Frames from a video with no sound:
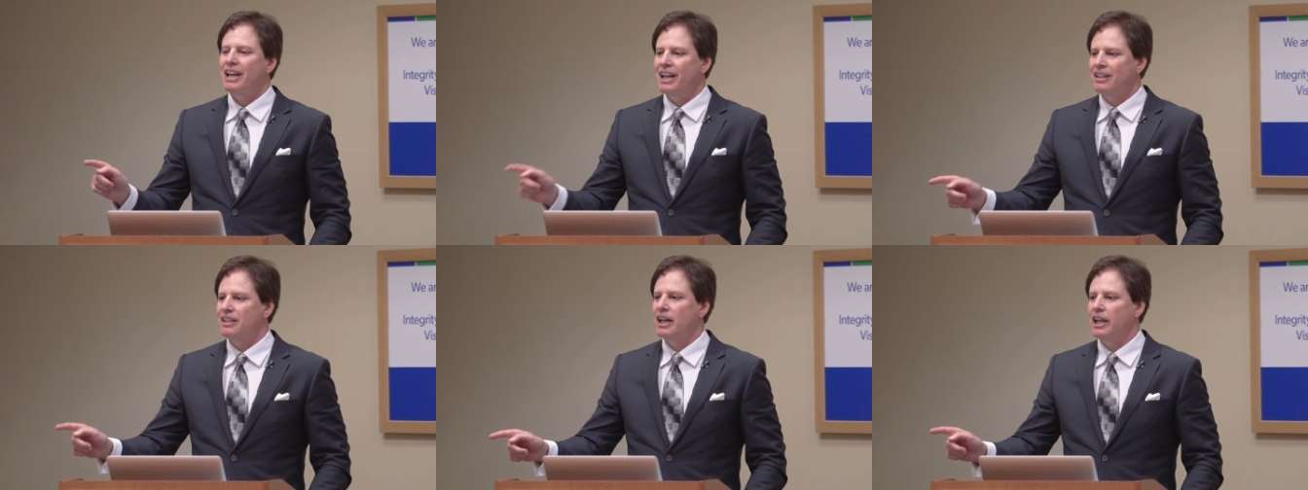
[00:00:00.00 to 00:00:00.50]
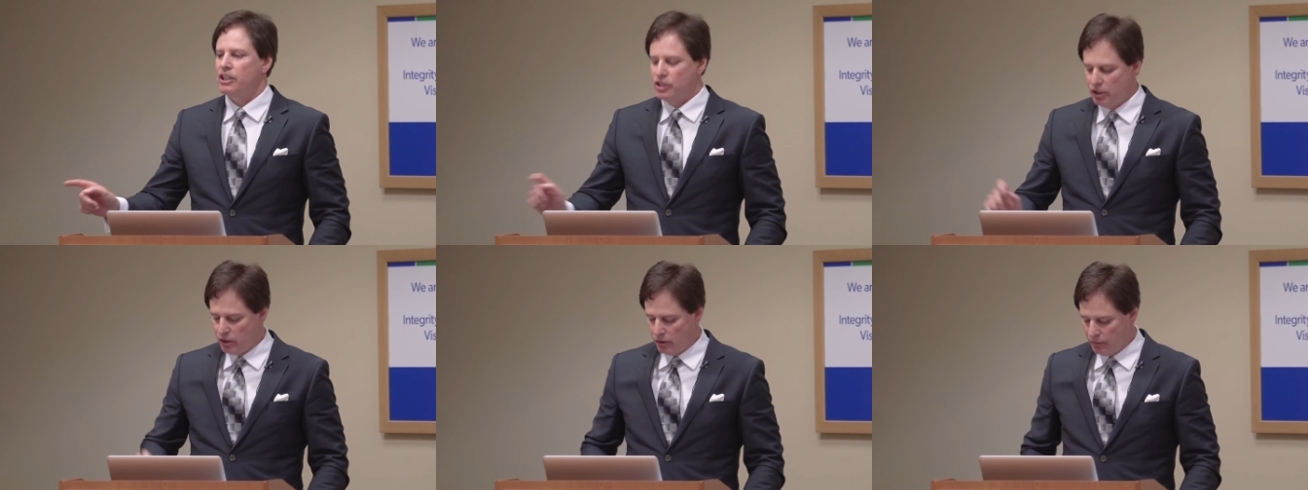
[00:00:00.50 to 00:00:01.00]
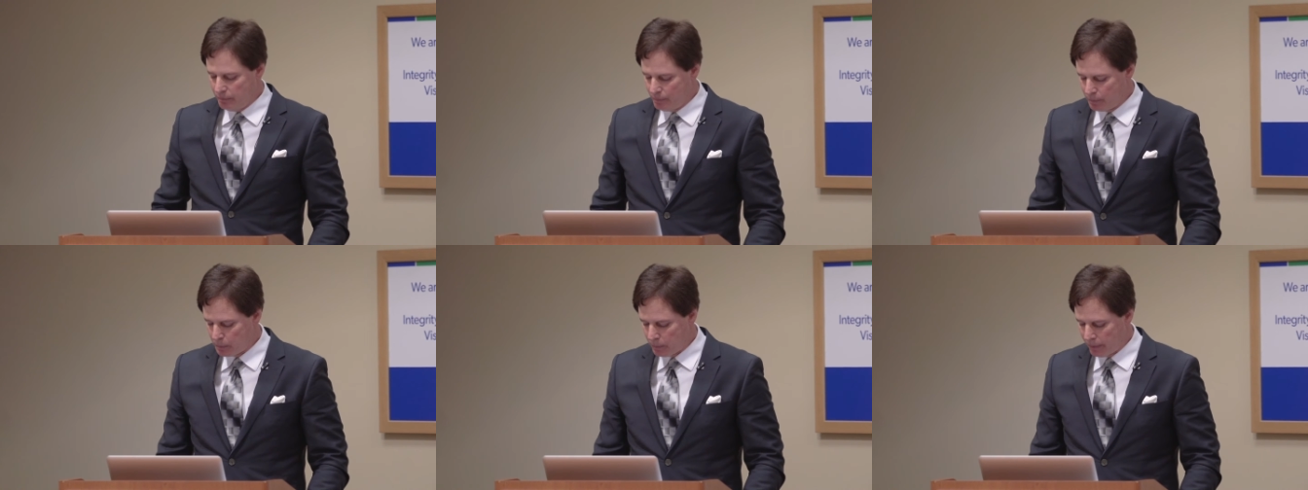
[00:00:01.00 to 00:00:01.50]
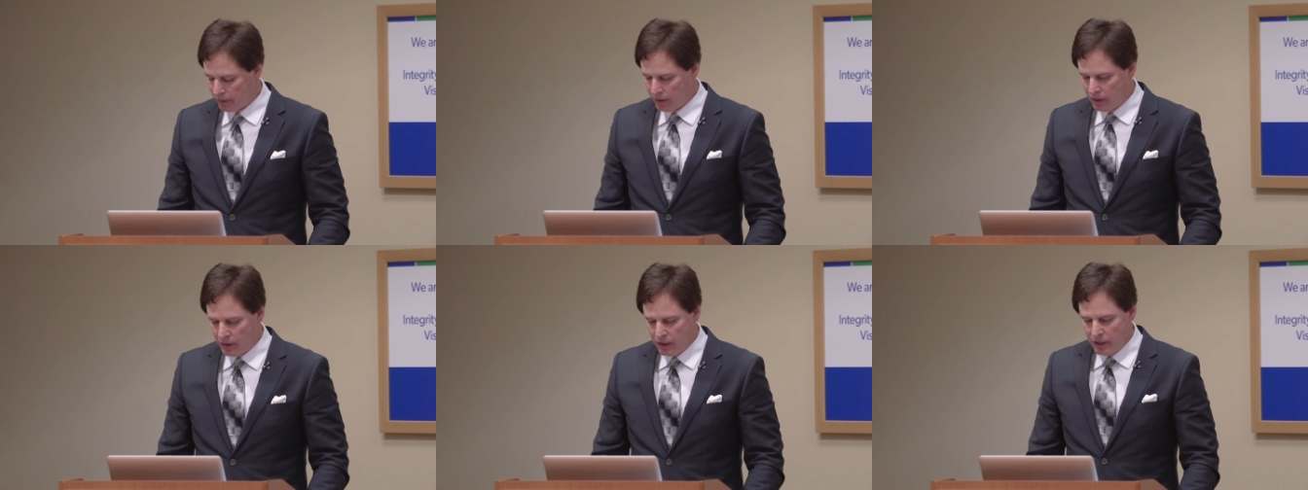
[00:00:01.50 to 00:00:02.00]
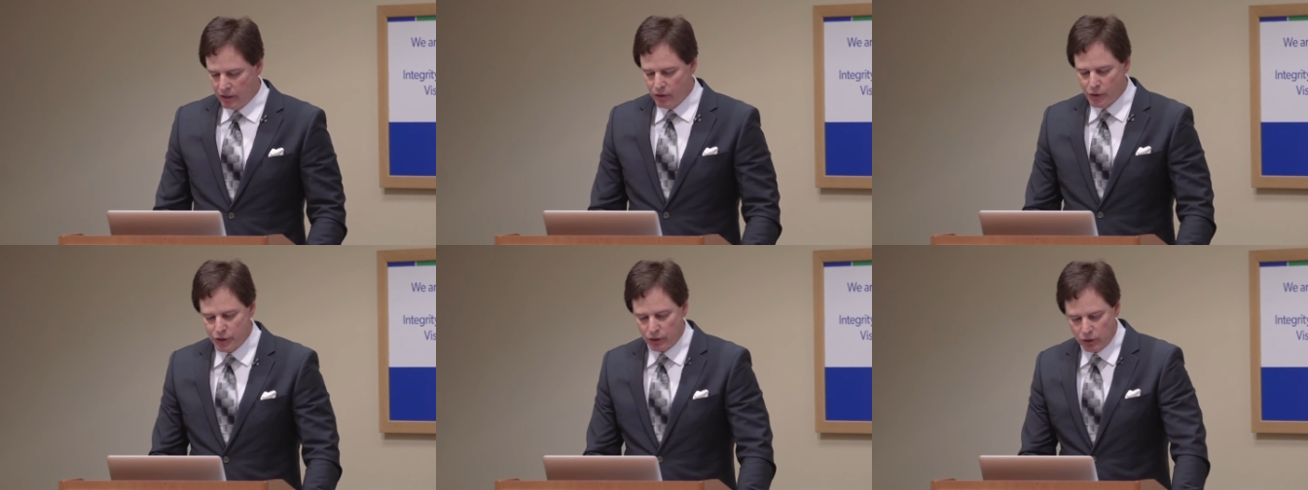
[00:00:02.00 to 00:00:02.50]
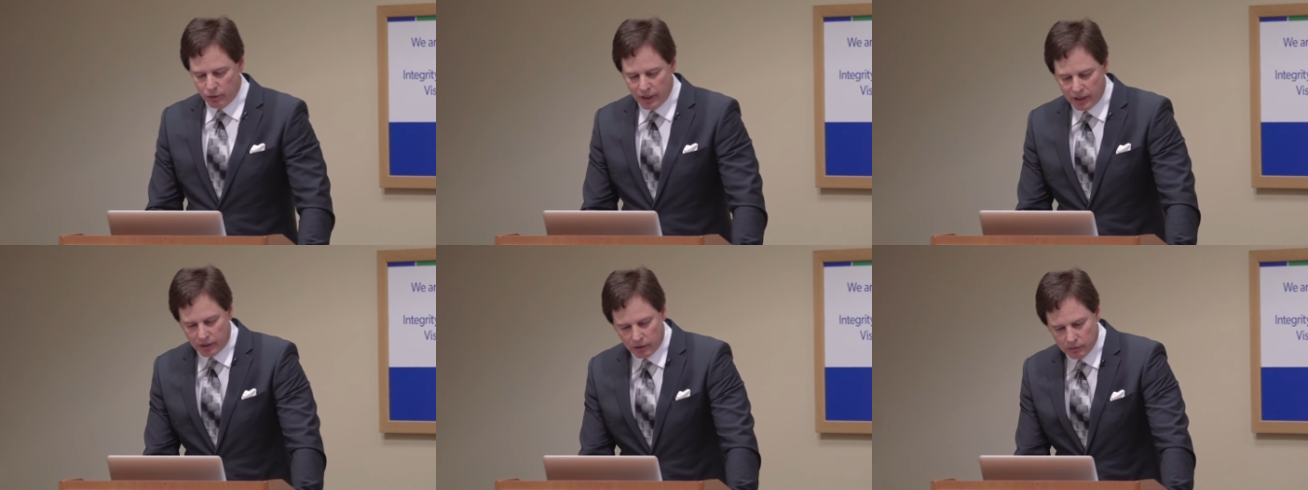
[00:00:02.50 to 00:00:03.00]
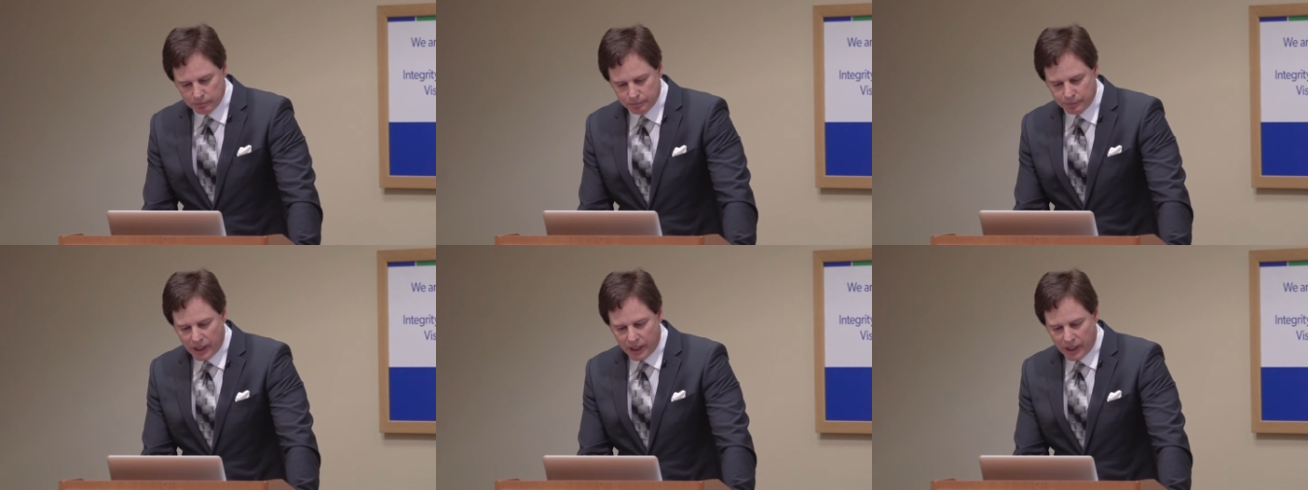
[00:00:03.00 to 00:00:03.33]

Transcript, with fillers: D, and K2. Those are critical.